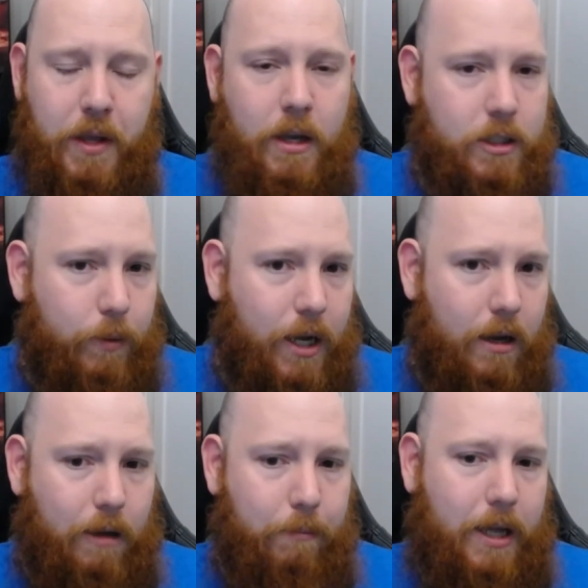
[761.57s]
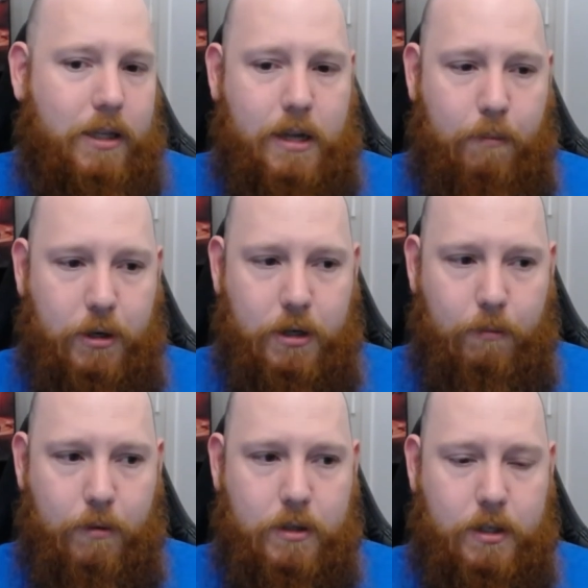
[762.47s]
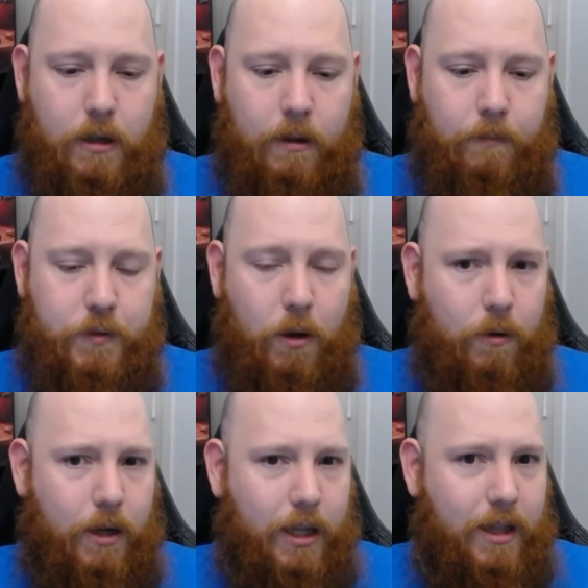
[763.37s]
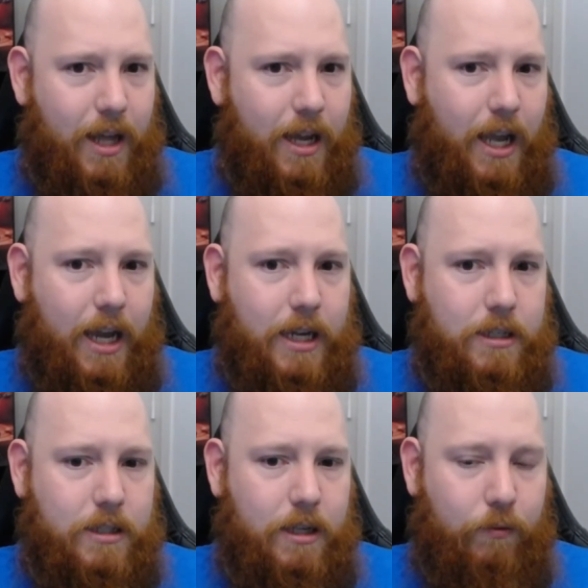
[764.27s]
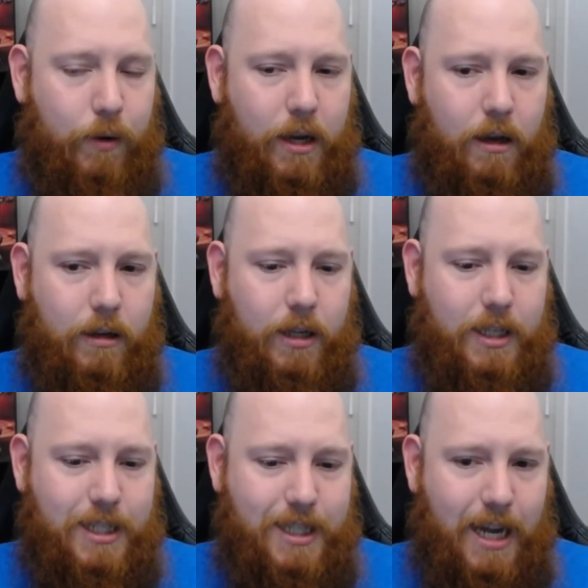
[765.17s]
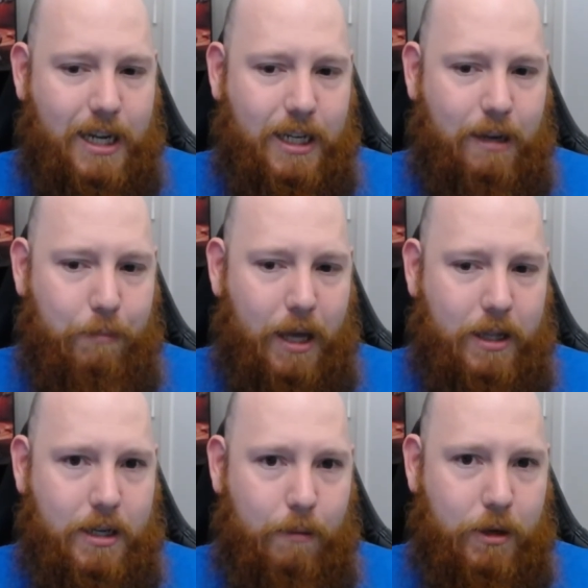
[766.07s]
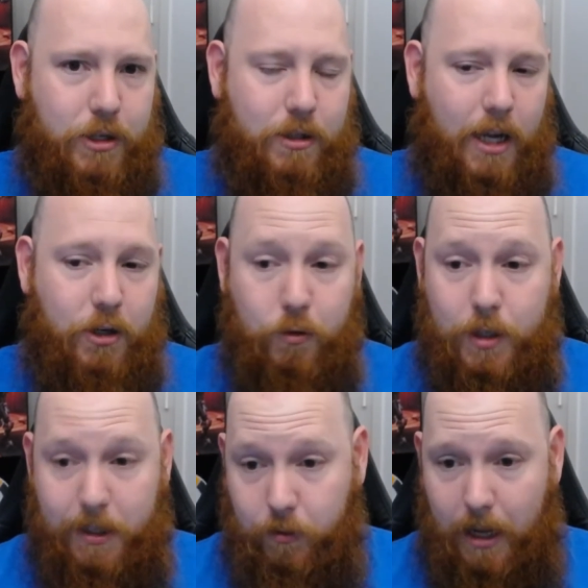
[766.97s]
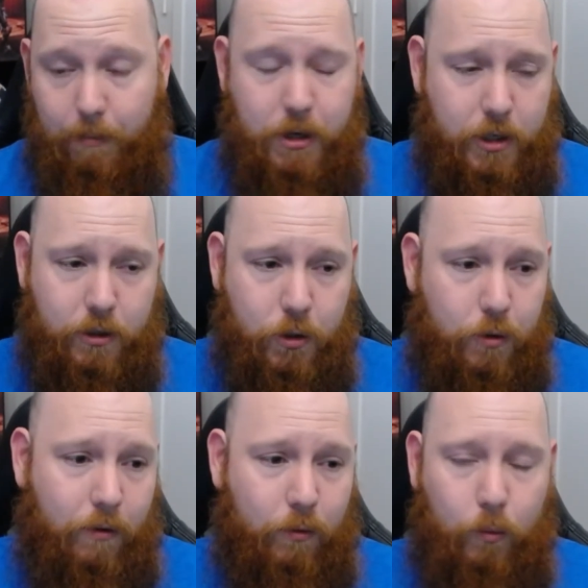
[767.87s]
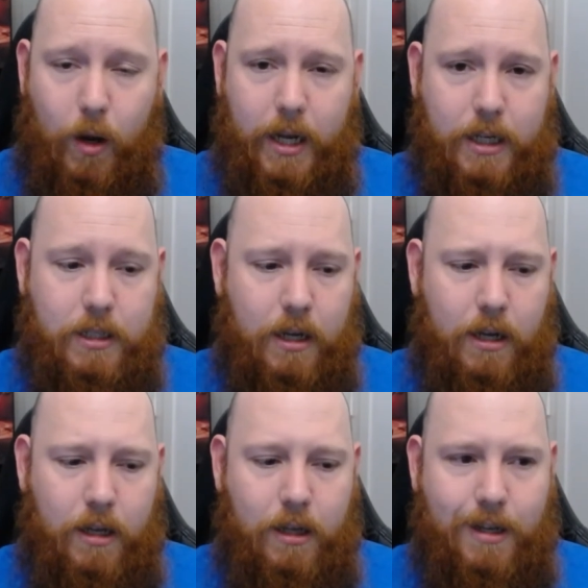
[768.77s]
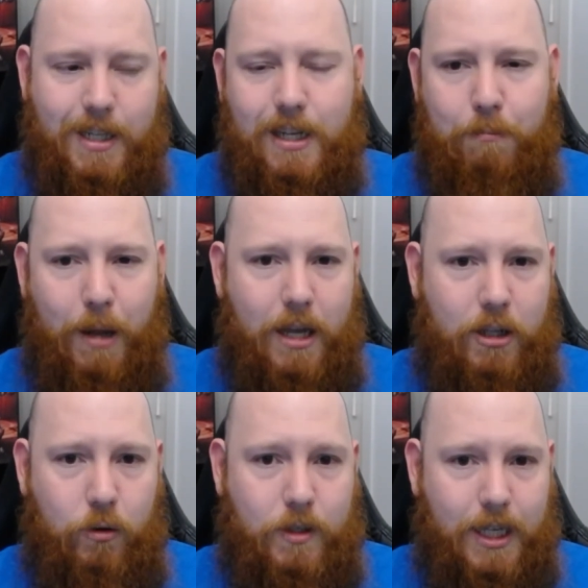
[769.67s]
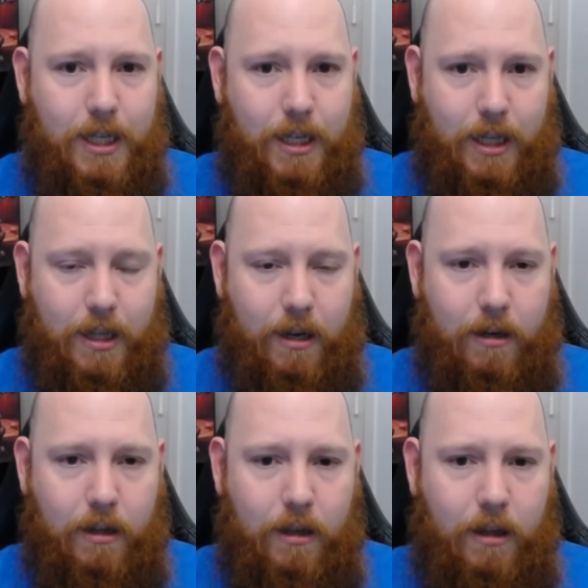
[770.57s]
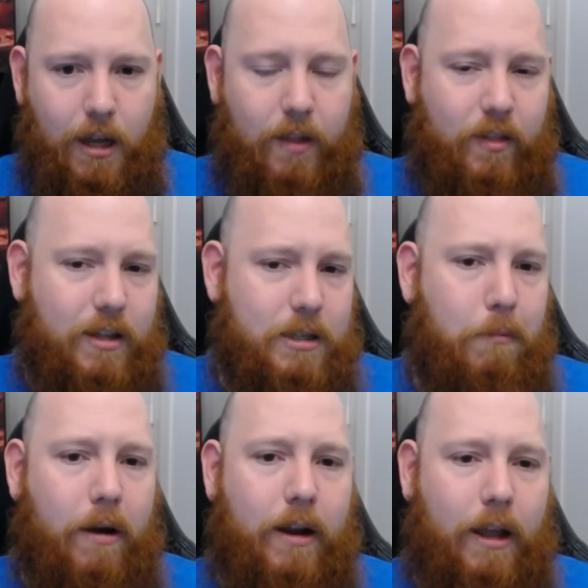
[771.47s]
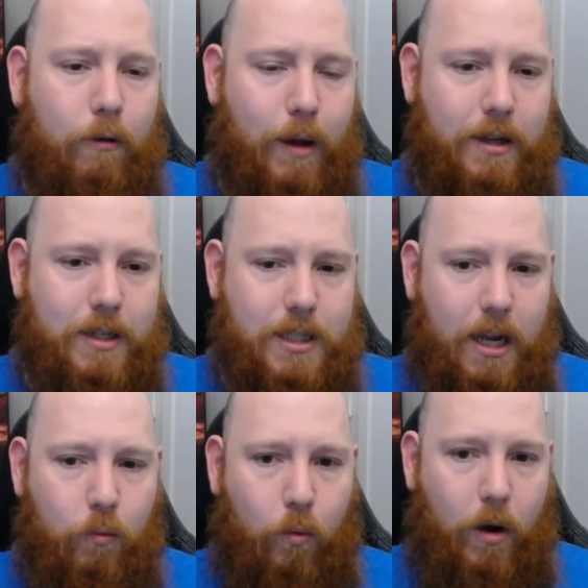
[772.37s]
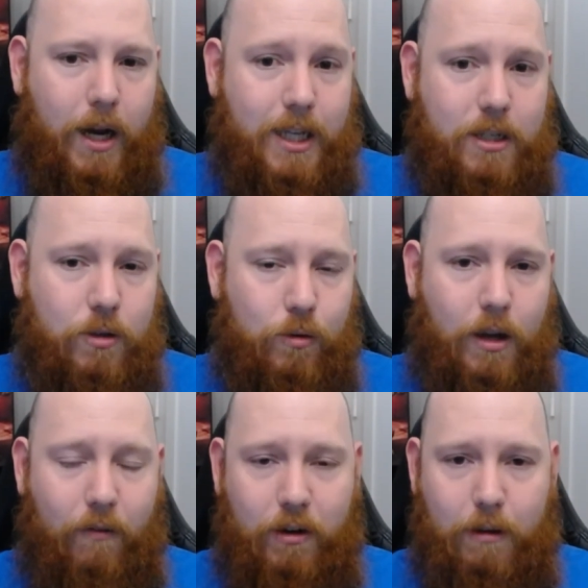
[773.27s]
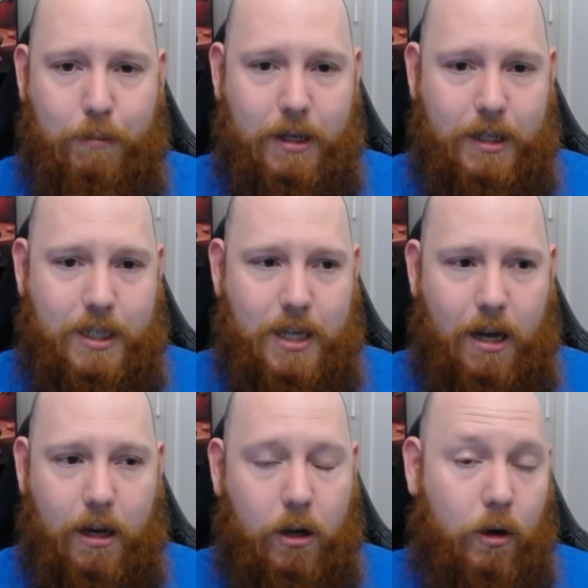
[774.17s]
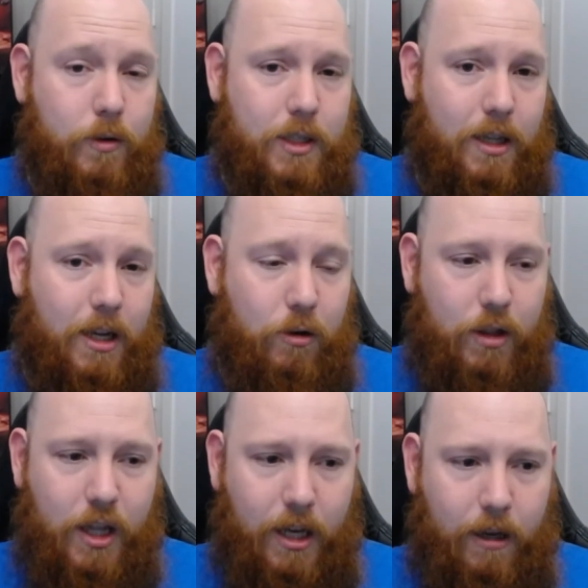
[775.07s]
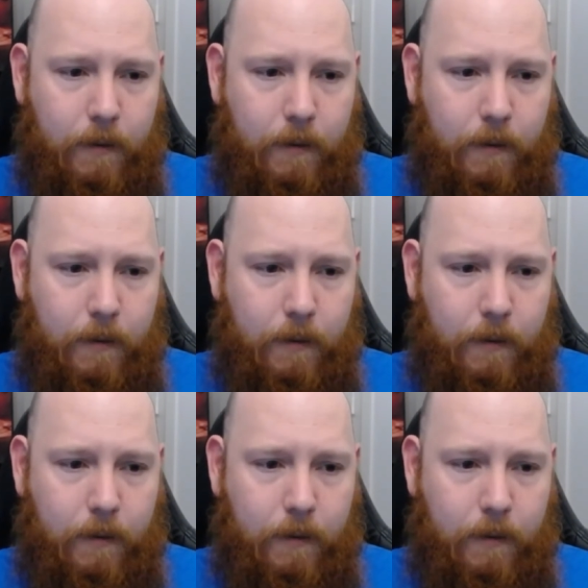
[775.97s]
So we can't compare the damage numbers. So in that case, if we can't exactly compare the damage, they do deal damage in two different ways, let's compare the utility then, and this might help understand why these two Covenant abilities are closer than you think.